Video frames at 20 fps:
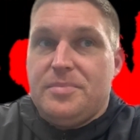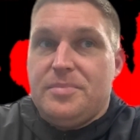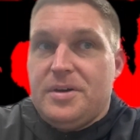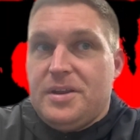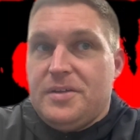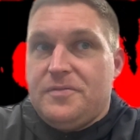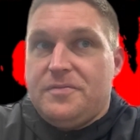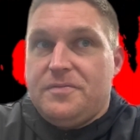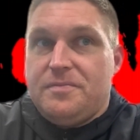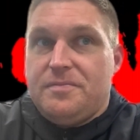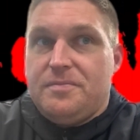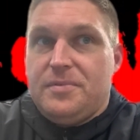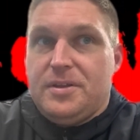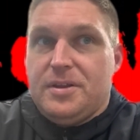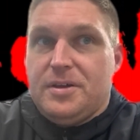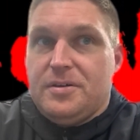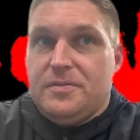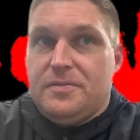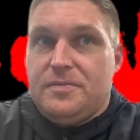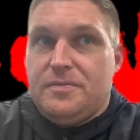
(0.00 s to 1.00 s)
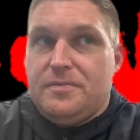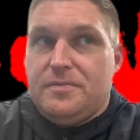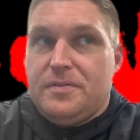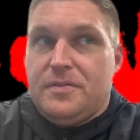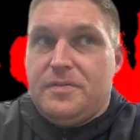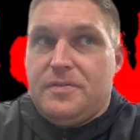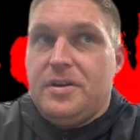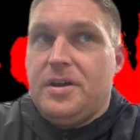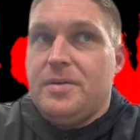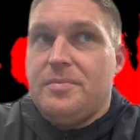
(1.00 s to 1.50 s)
But if, you know,
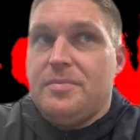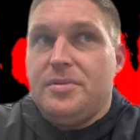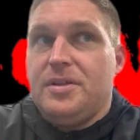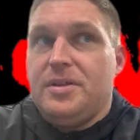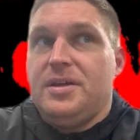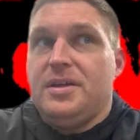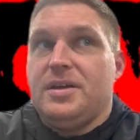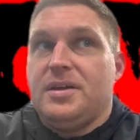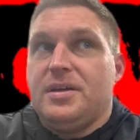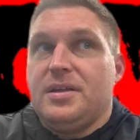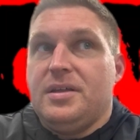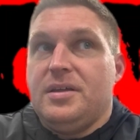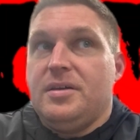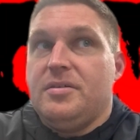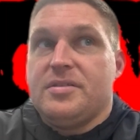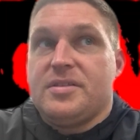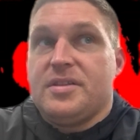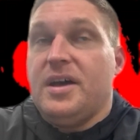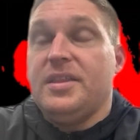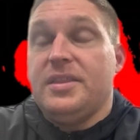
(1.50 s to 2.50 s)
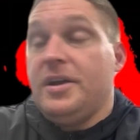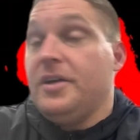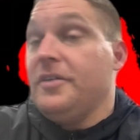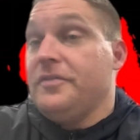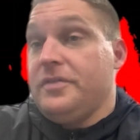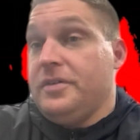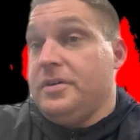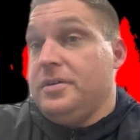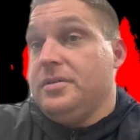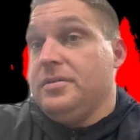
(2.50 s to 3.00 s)
if you're not playing, you know, it's not their
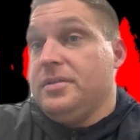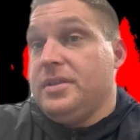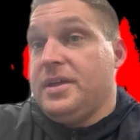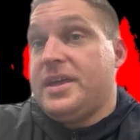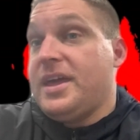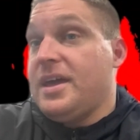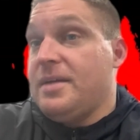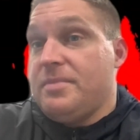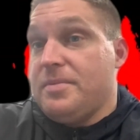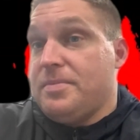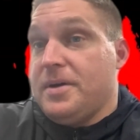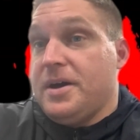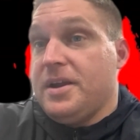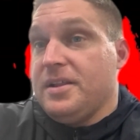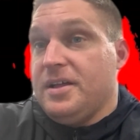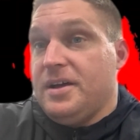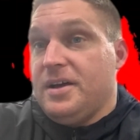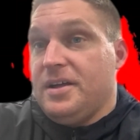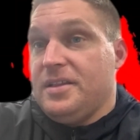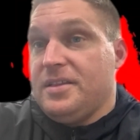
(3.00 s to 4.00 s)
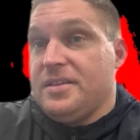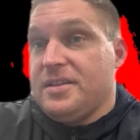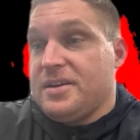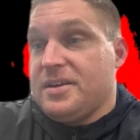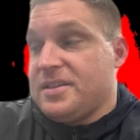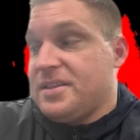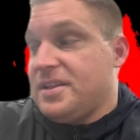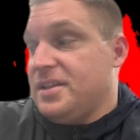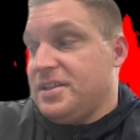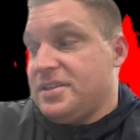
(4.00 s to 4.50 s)
fault. They can't be penalized. Like,
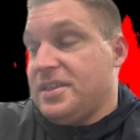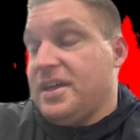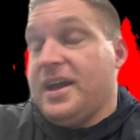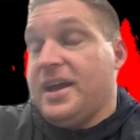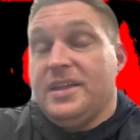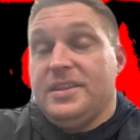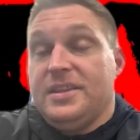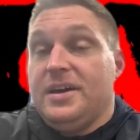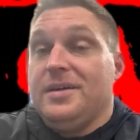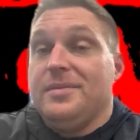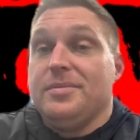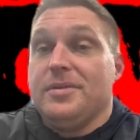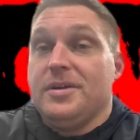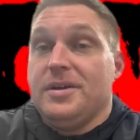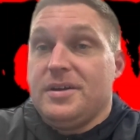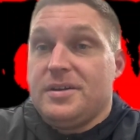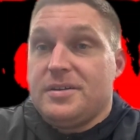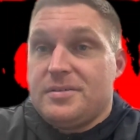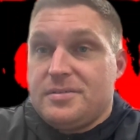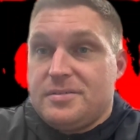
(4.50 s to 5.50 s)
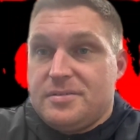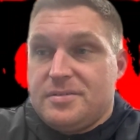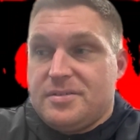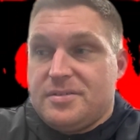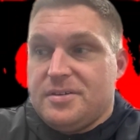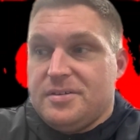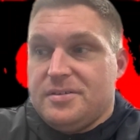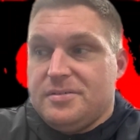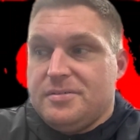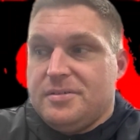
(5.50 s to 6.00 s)
it's not like they had the outbreak.
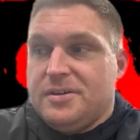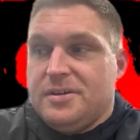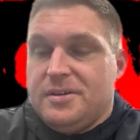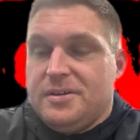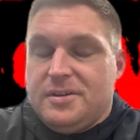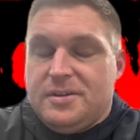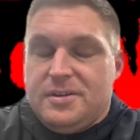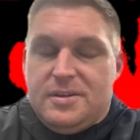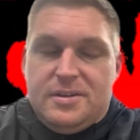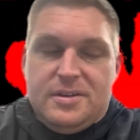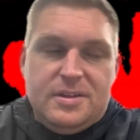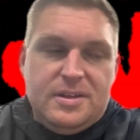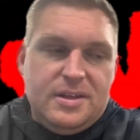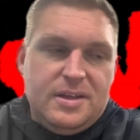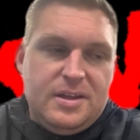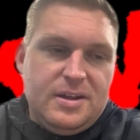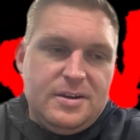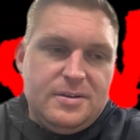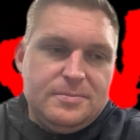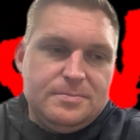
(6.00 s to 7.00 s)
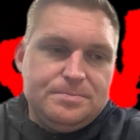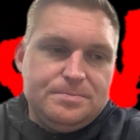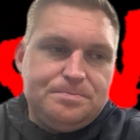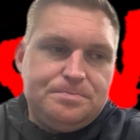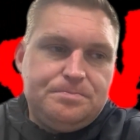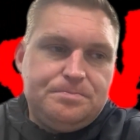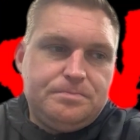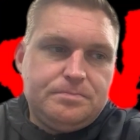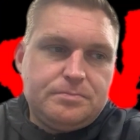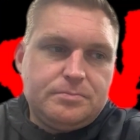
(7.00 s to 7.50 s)
So it
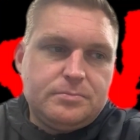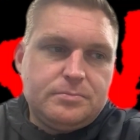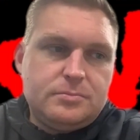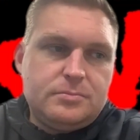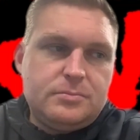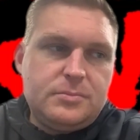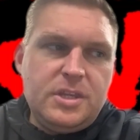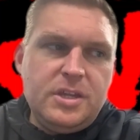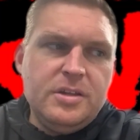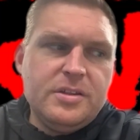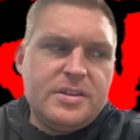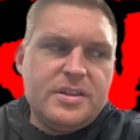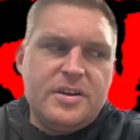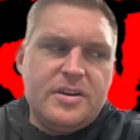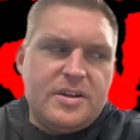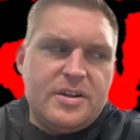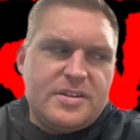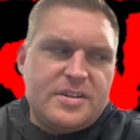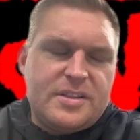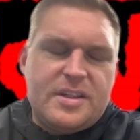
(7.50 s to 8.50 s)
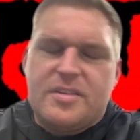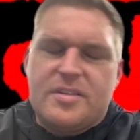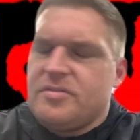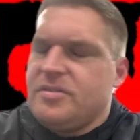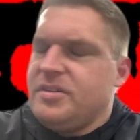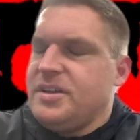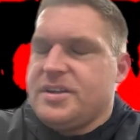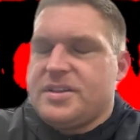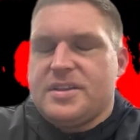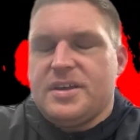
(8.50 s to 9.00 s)
was interesting. So I was
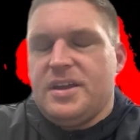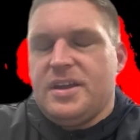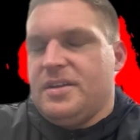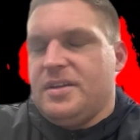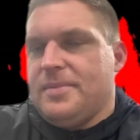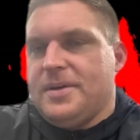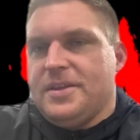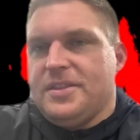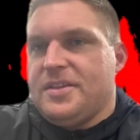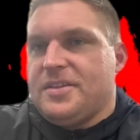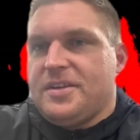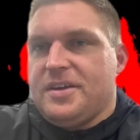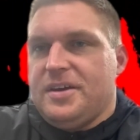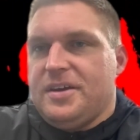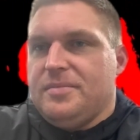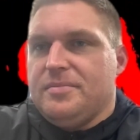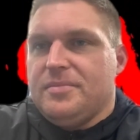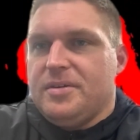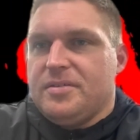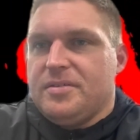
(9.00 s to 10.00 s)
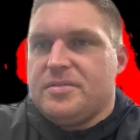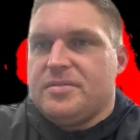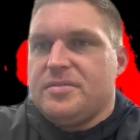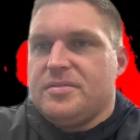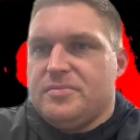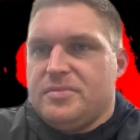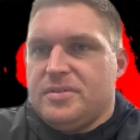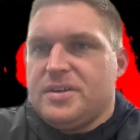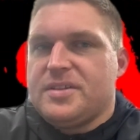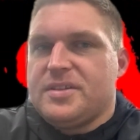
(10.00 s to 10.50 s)
really excited about this game. I was
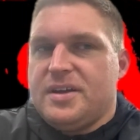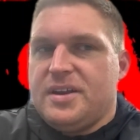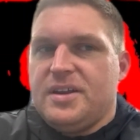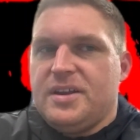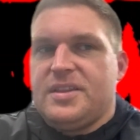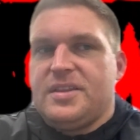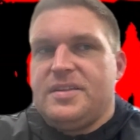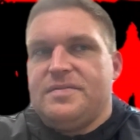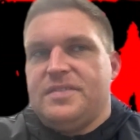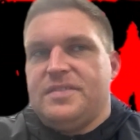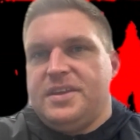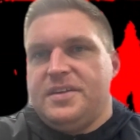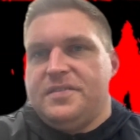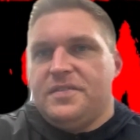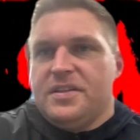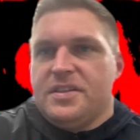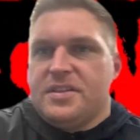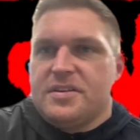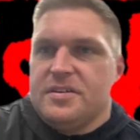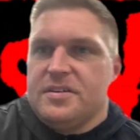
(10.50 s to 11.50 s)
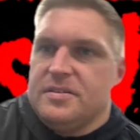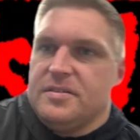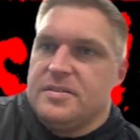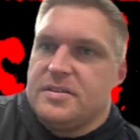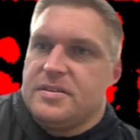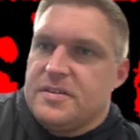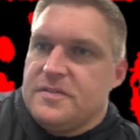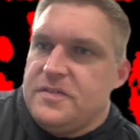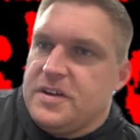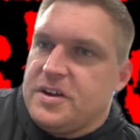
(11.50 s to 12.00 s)
excited to see if the defense
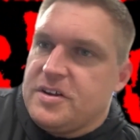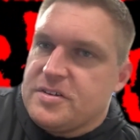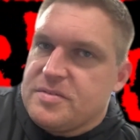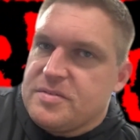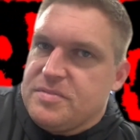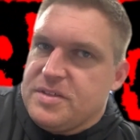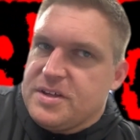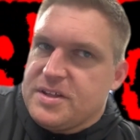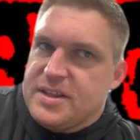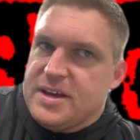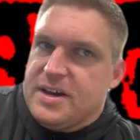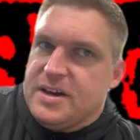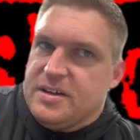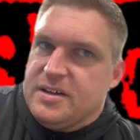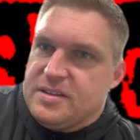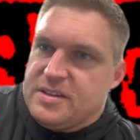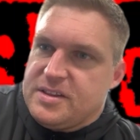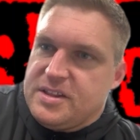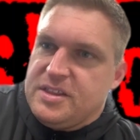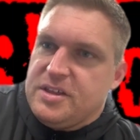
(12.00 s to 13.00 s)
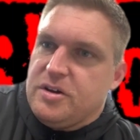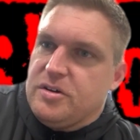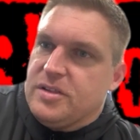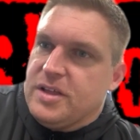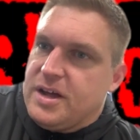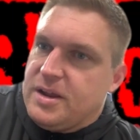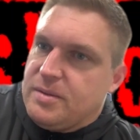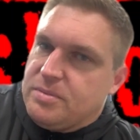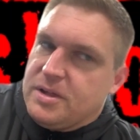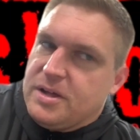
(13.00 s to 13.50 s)
could figure some things out and see the
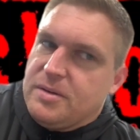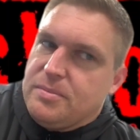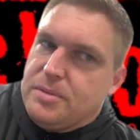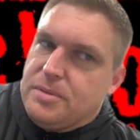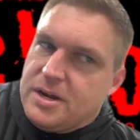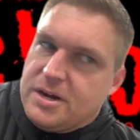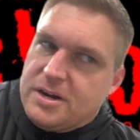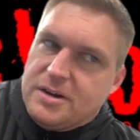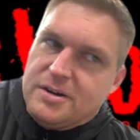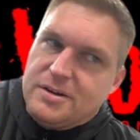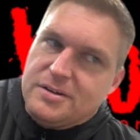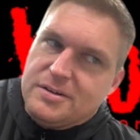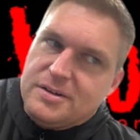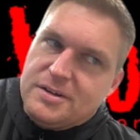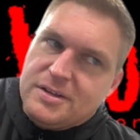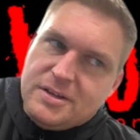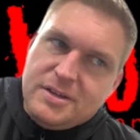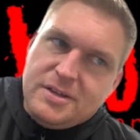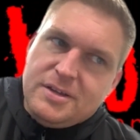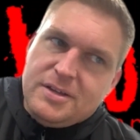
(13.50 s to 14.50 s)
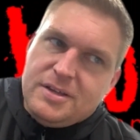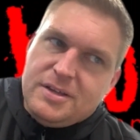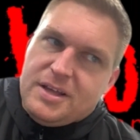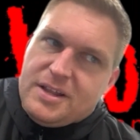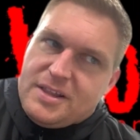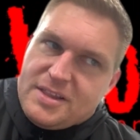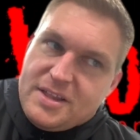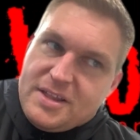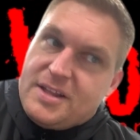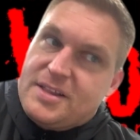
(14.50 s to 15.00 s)
O-line play better. And
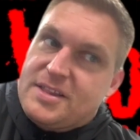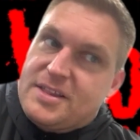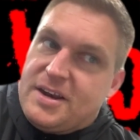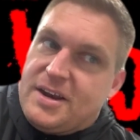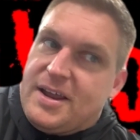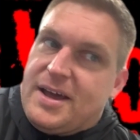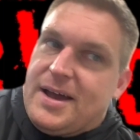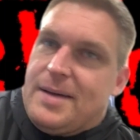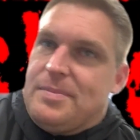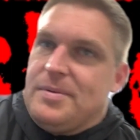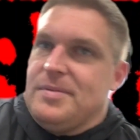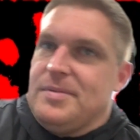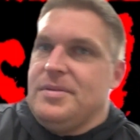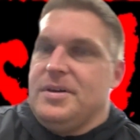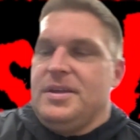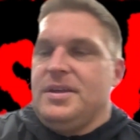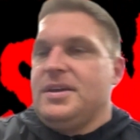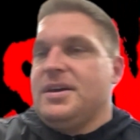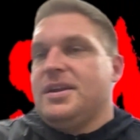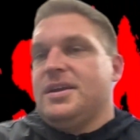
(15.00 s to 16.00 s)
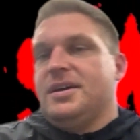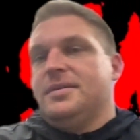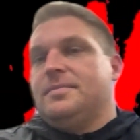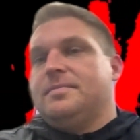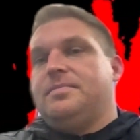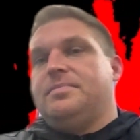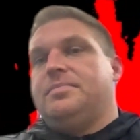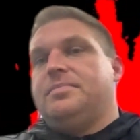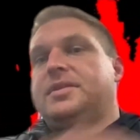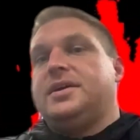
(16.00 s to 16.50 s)
it stinks that it happened, but you gotta
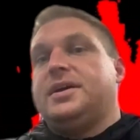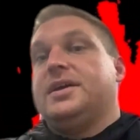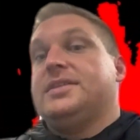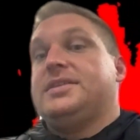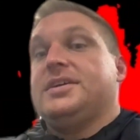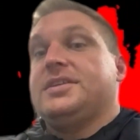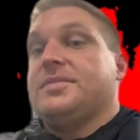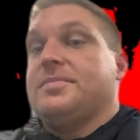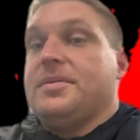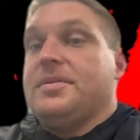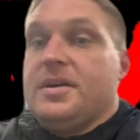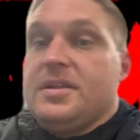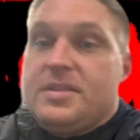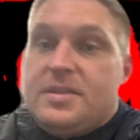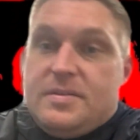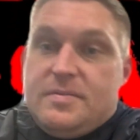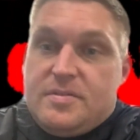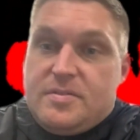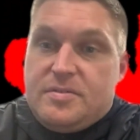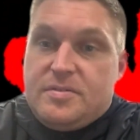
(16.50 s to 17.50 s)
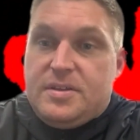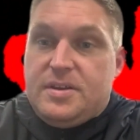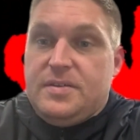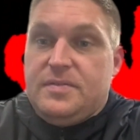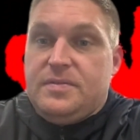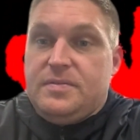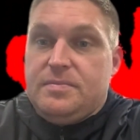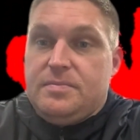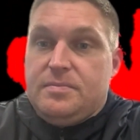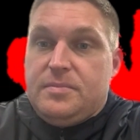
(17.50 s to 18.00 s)
take the positives of it.
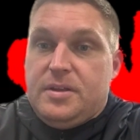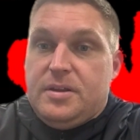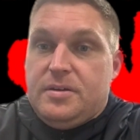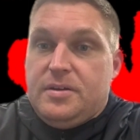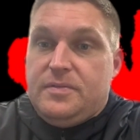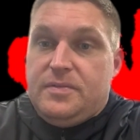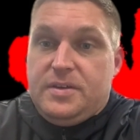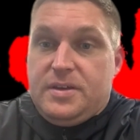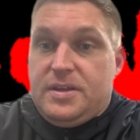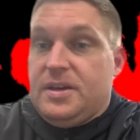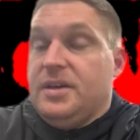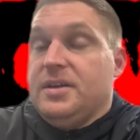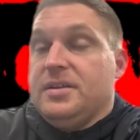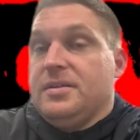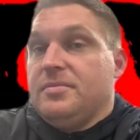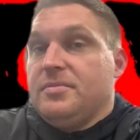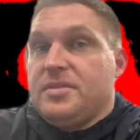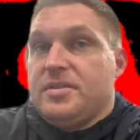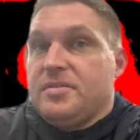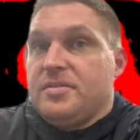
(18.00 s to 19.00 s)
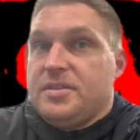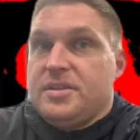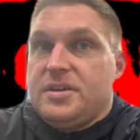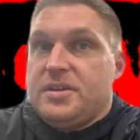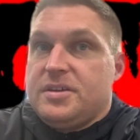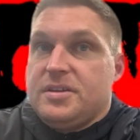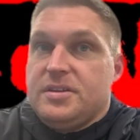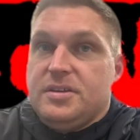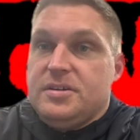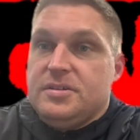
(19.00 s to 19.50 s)
If you can, it's the only thing
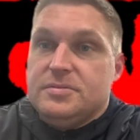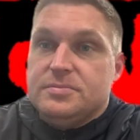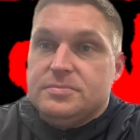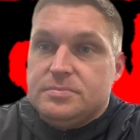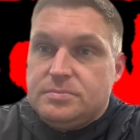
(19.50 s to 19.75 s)
you can do.